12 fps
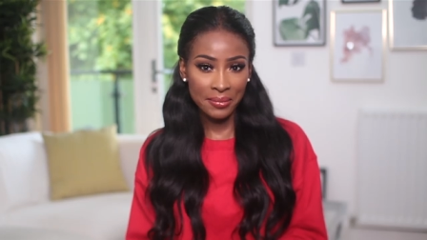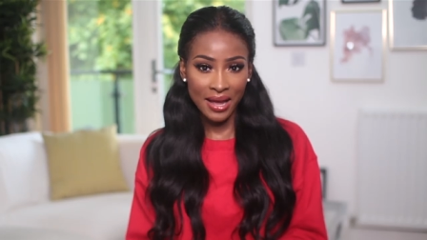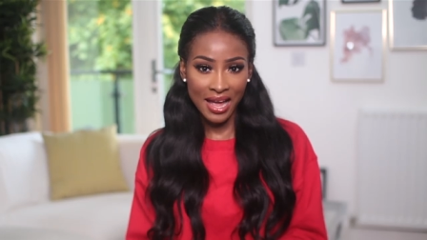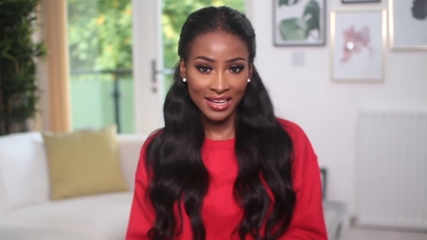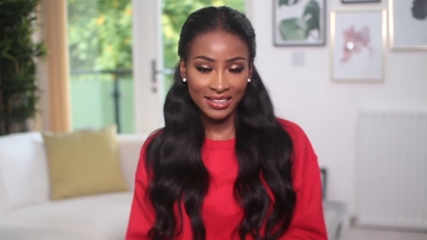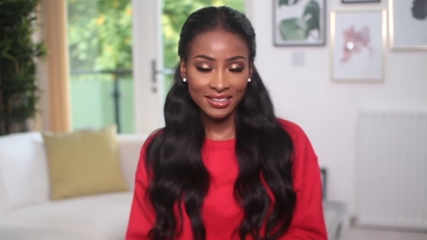
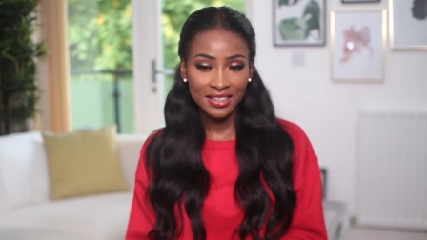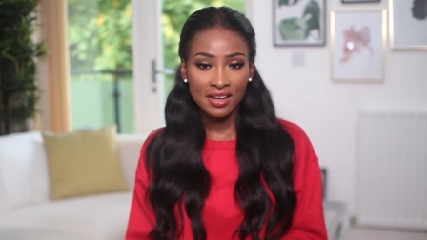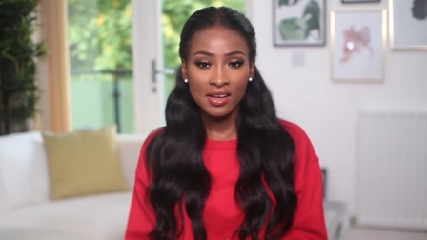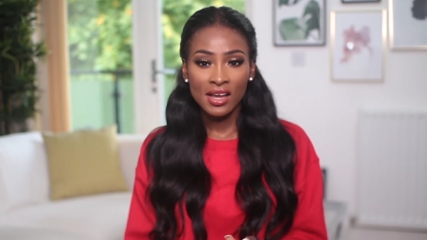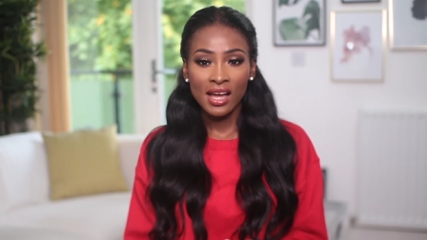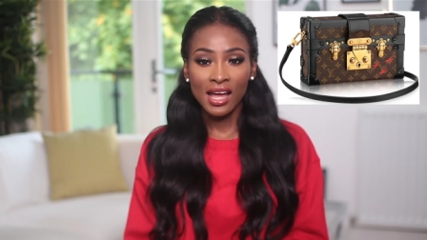bag
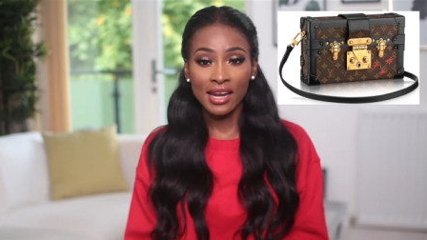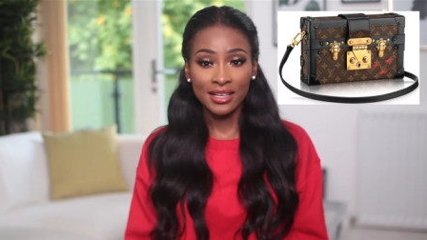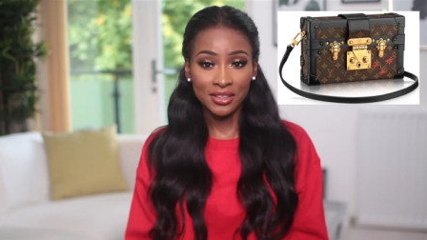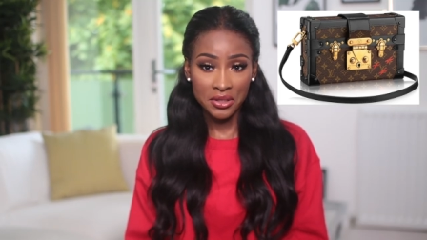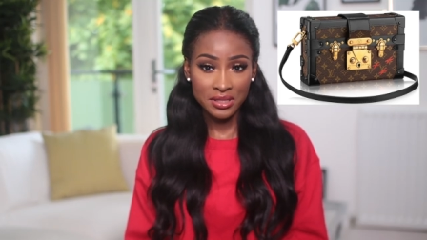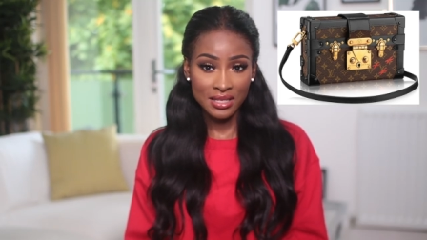
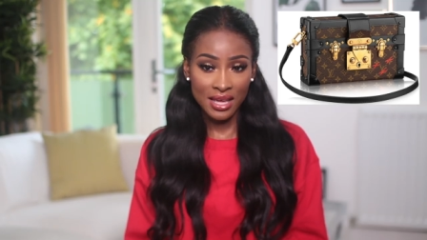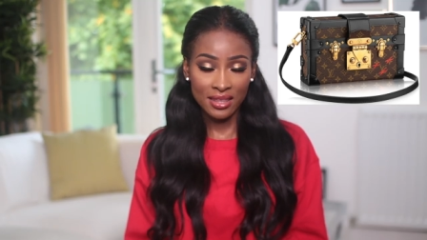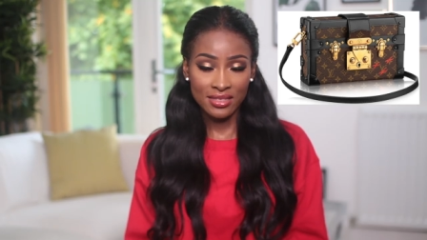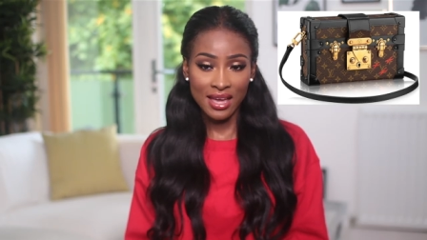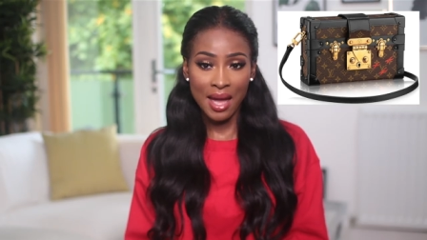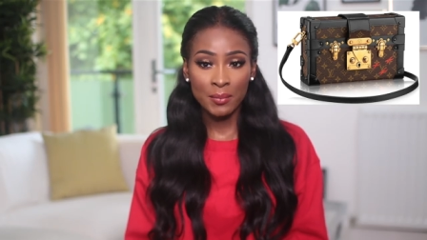and it looks
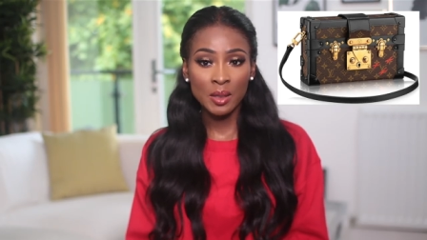like that.